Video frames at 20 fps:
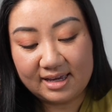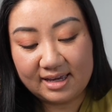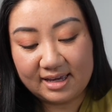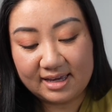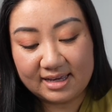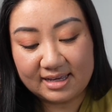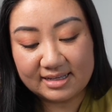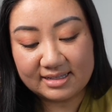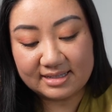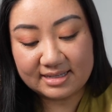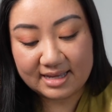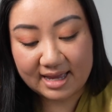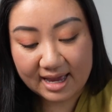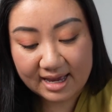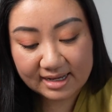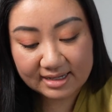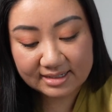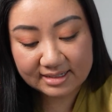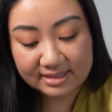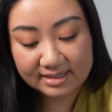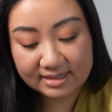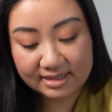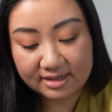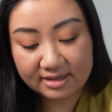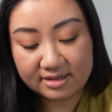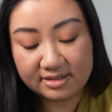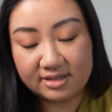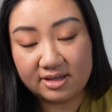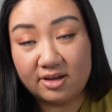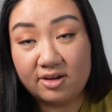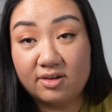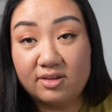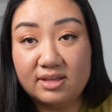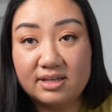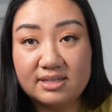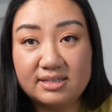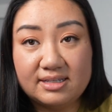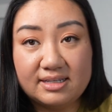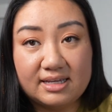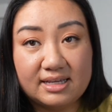is next. So
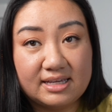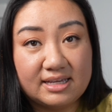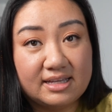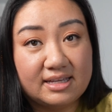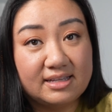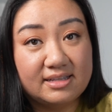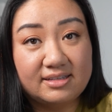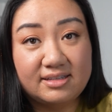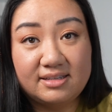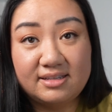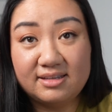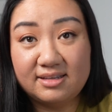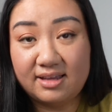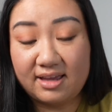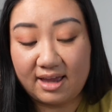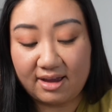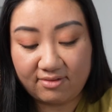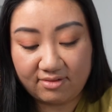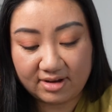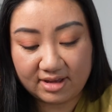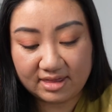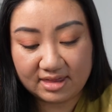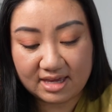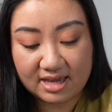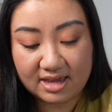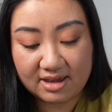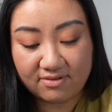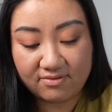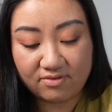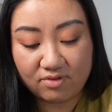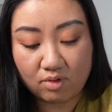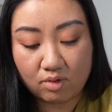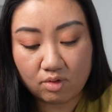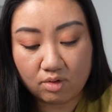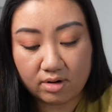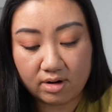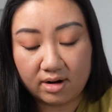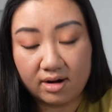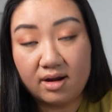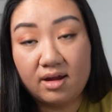this is everything
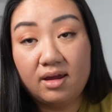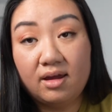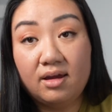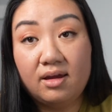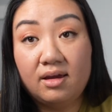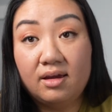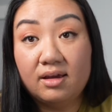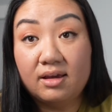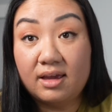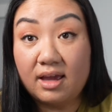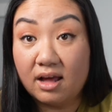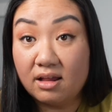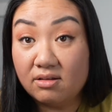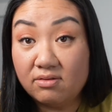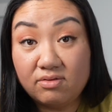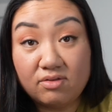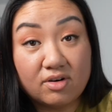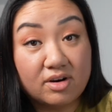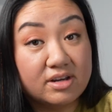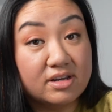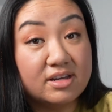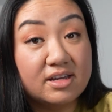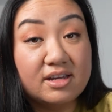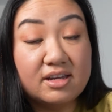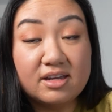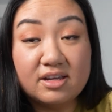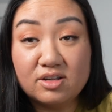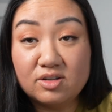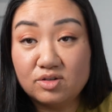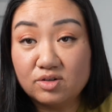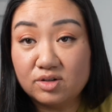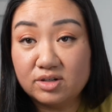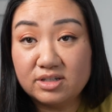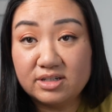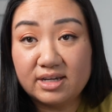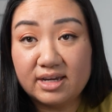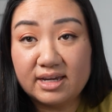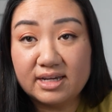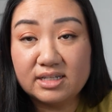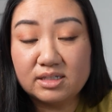for California and
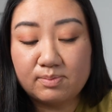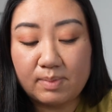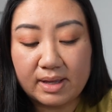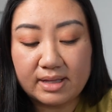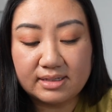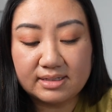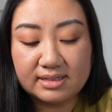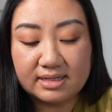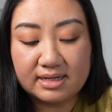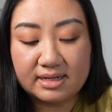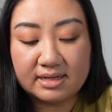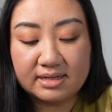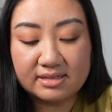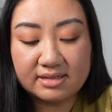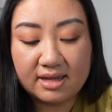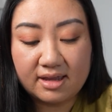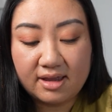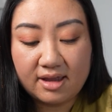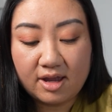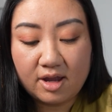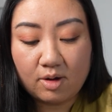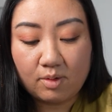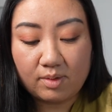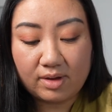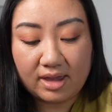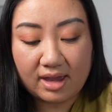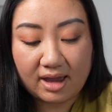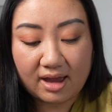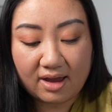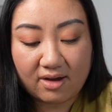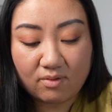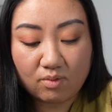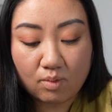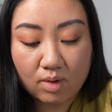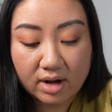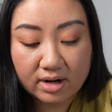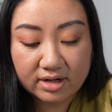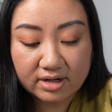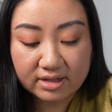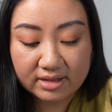Georgia expenses. We have
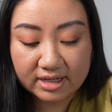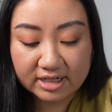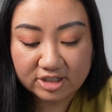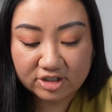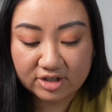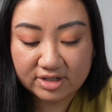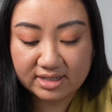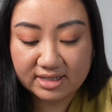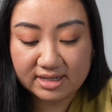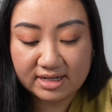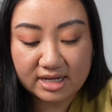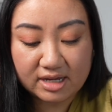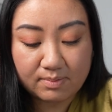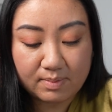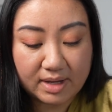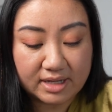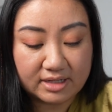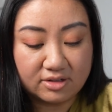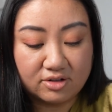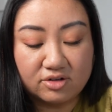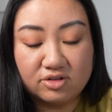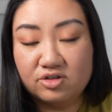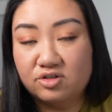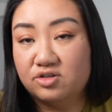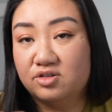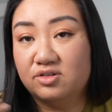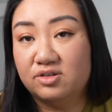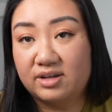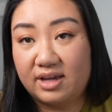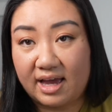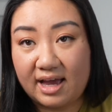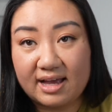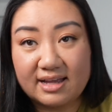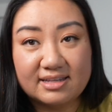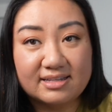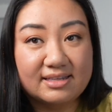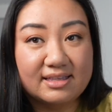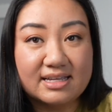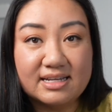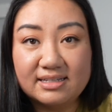water, electricity, pest control,
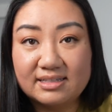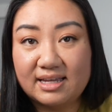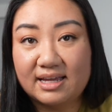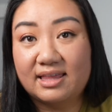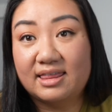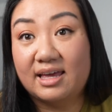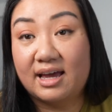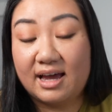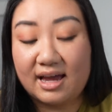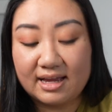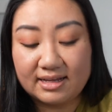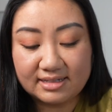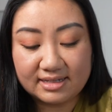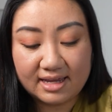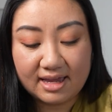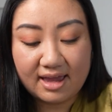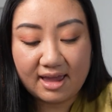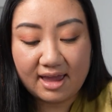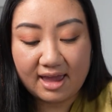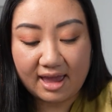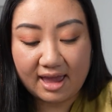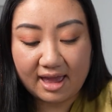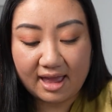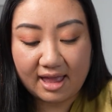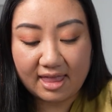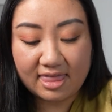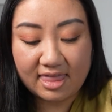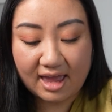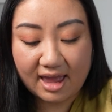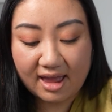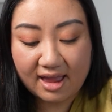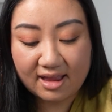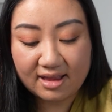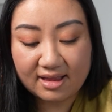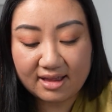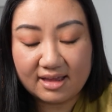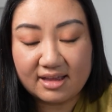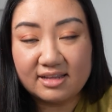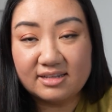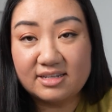gas, things like that. And
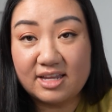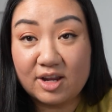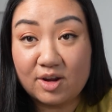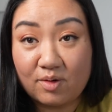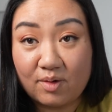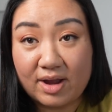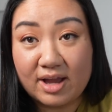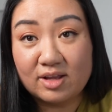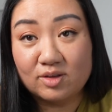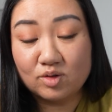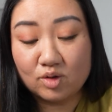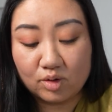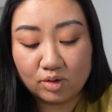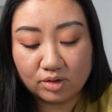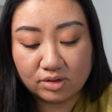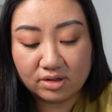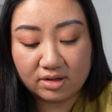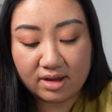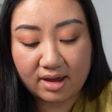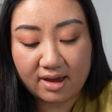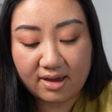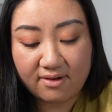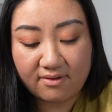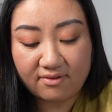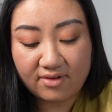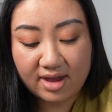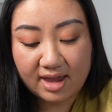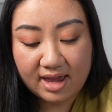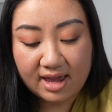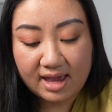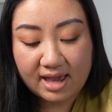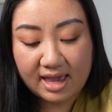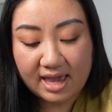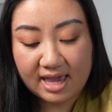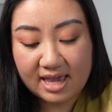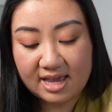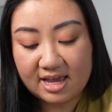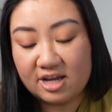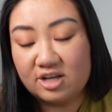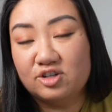that is a grand total of
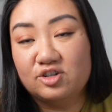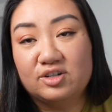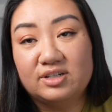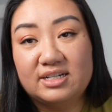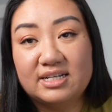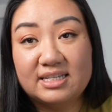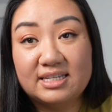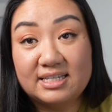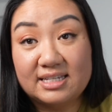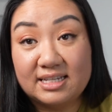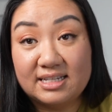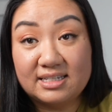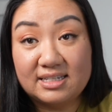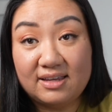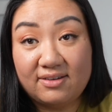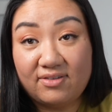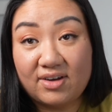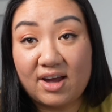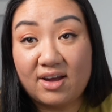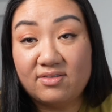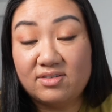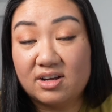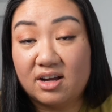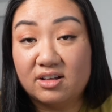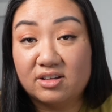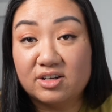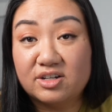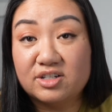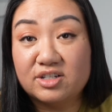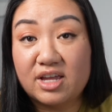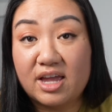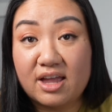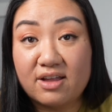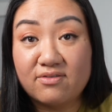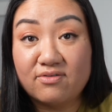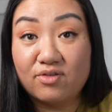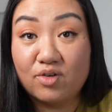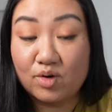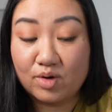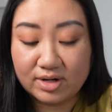
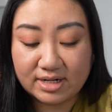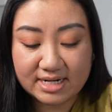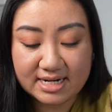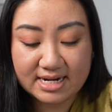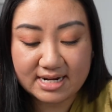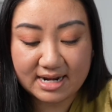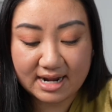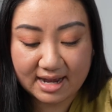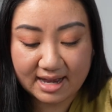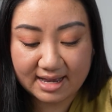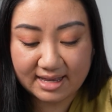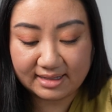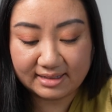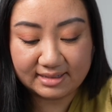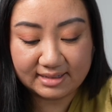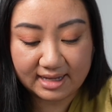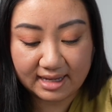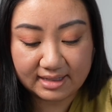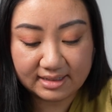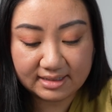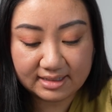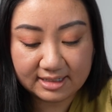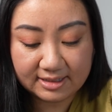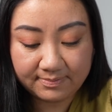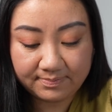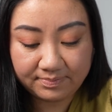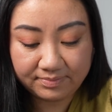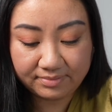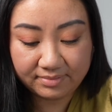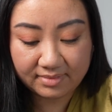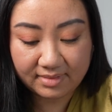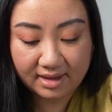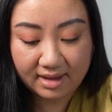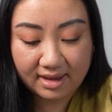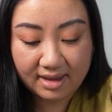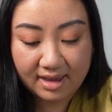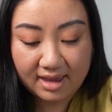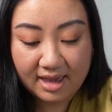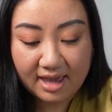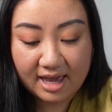$865.49.
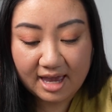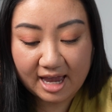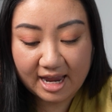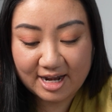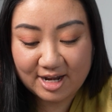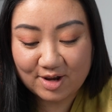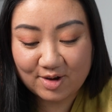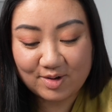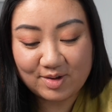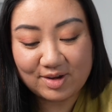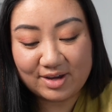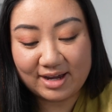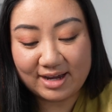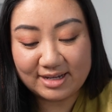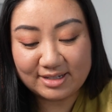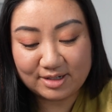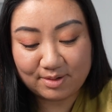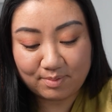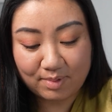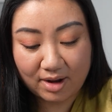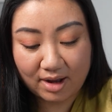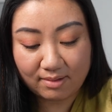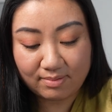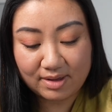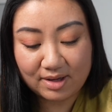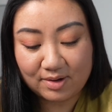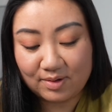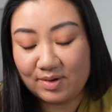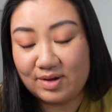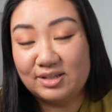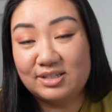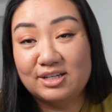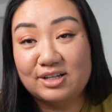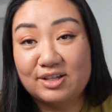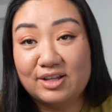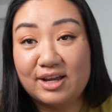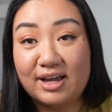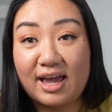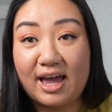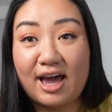I know you guys are probably going to
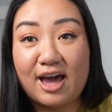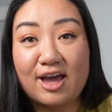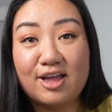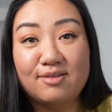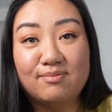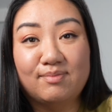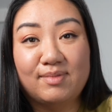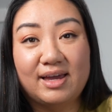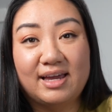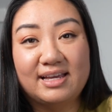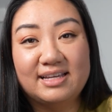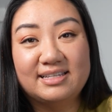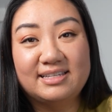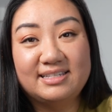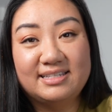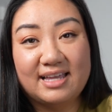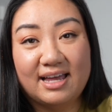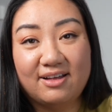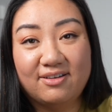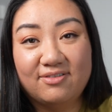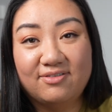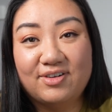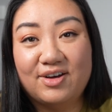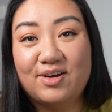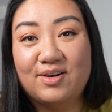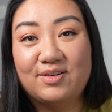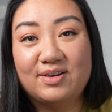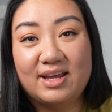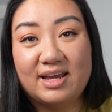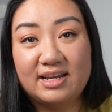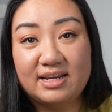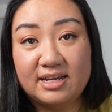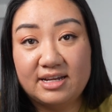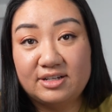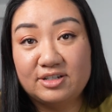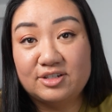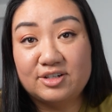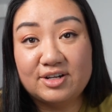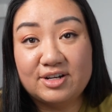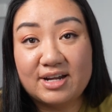look at my cell phone and
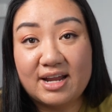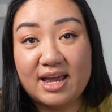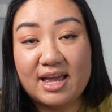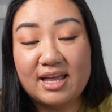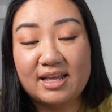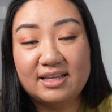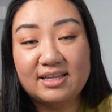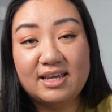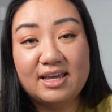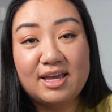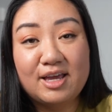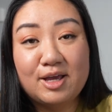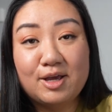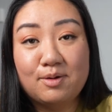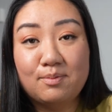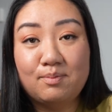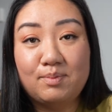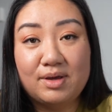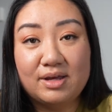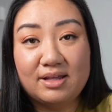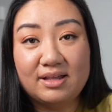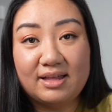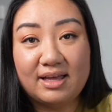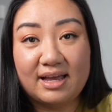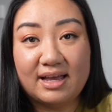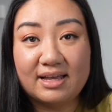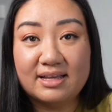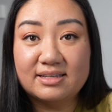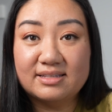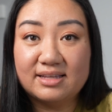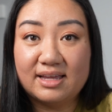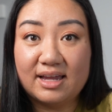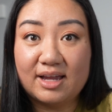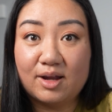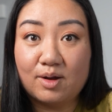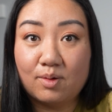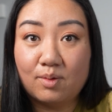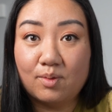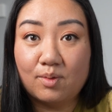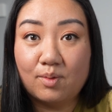internet bill as
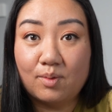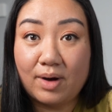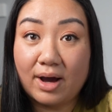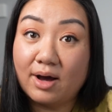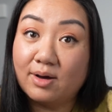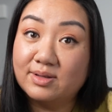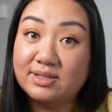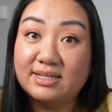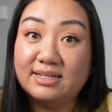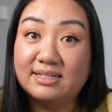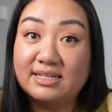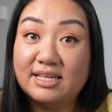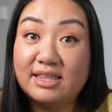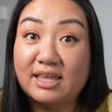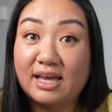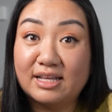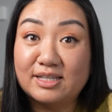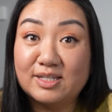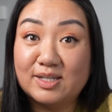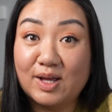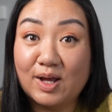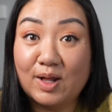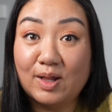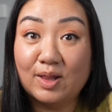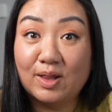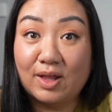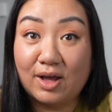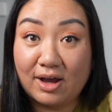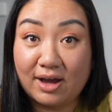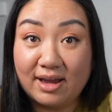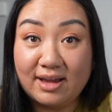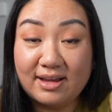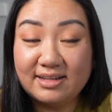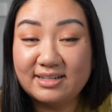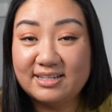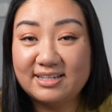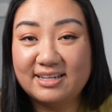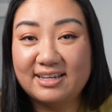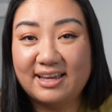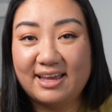like, wow, Cindy, that's a
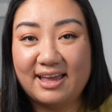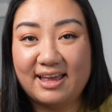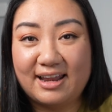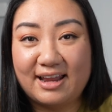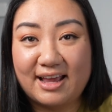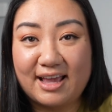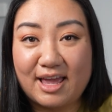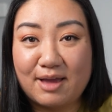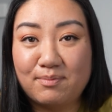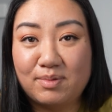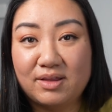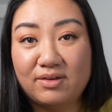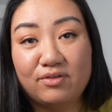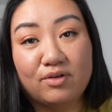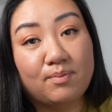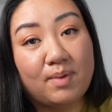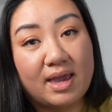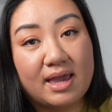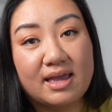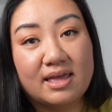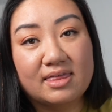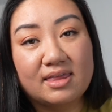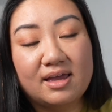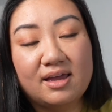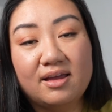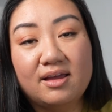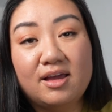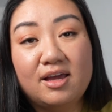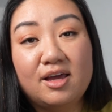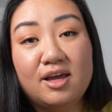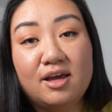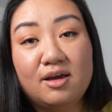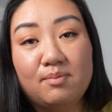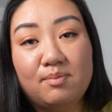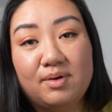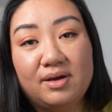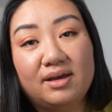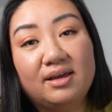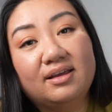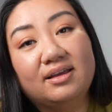lot, and I can't believe you're paying that.
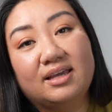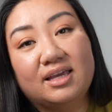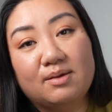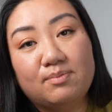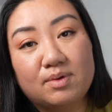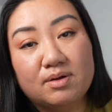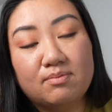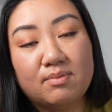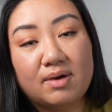But keep in